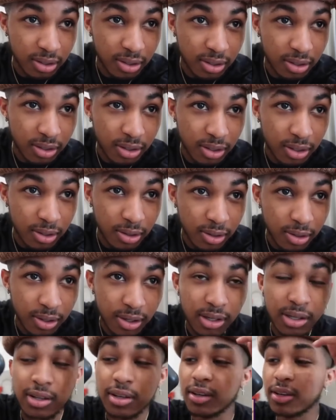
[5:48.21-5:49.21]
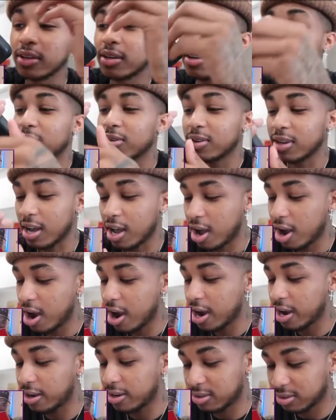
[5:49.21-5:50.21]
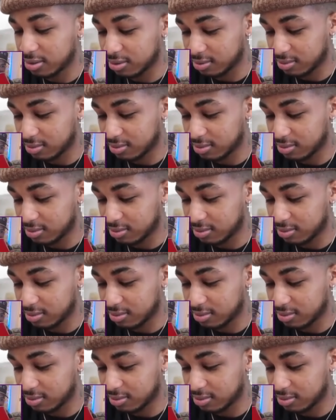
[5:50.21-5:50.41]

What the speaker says: No. Alright.